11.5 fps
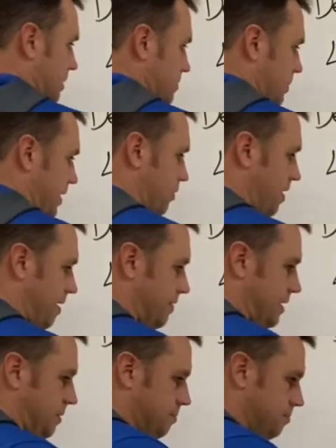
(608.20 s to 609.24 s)
by
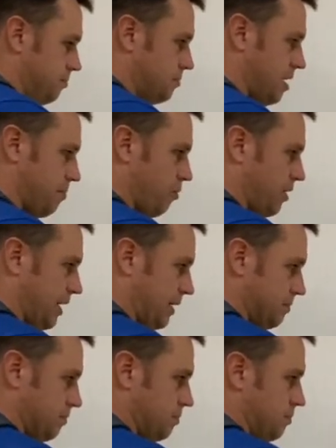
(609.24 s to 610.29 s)
gravity, 9.8.
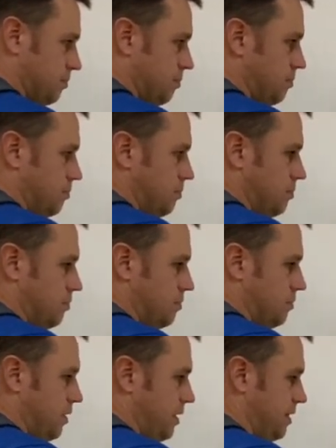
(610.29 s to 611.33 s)

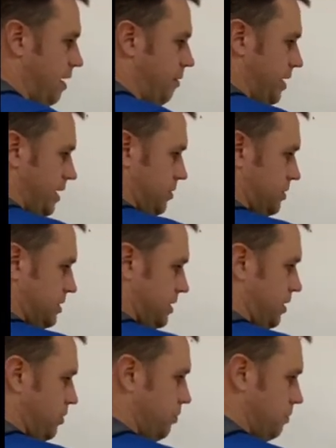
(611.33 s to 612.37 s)
Right, that way it turns into
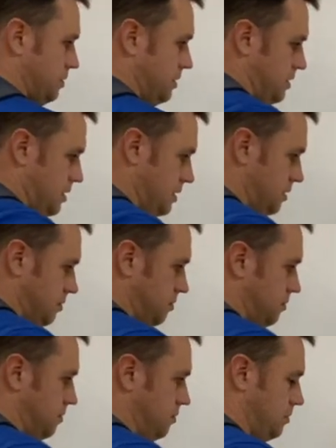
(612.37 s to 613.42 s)
newtons.
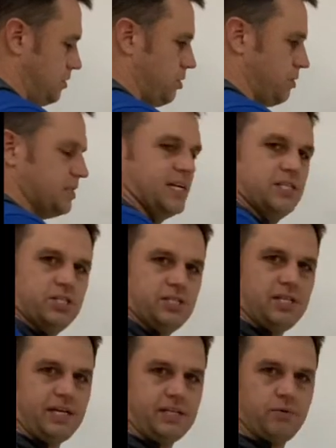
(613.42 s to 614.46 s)
So it's not just
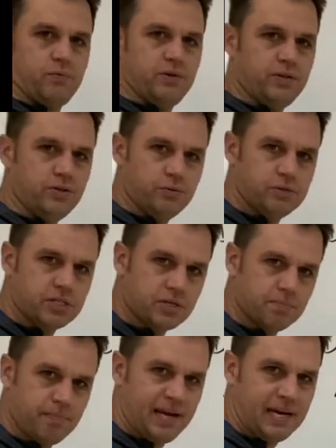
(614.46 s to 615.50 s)
like the reduced
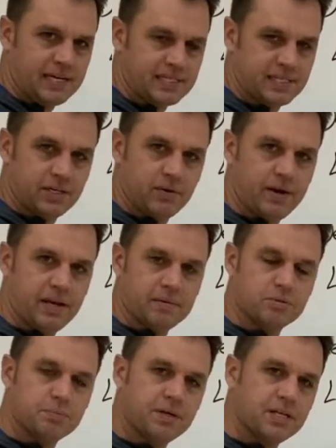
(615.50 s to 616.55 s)
mass in grams,
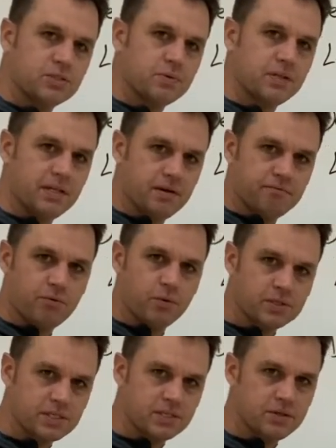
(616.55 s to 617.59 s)
but it's really a
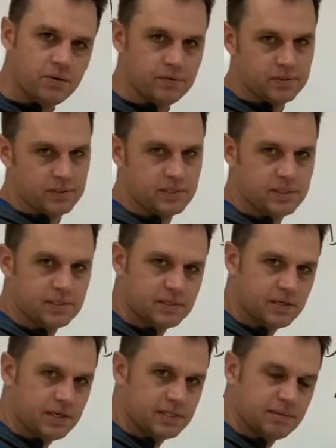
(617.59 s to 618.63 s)
force in newtons.
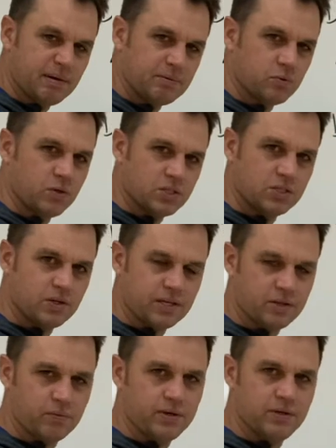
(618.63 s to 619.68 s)
Okay, sometimes we'll just look at the
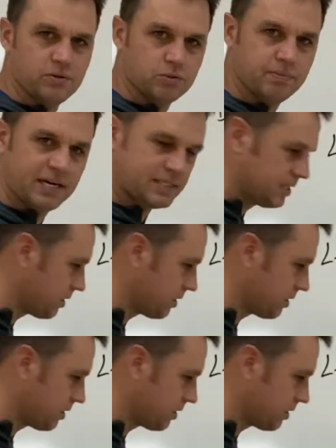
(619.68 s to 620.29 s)
reduced mass in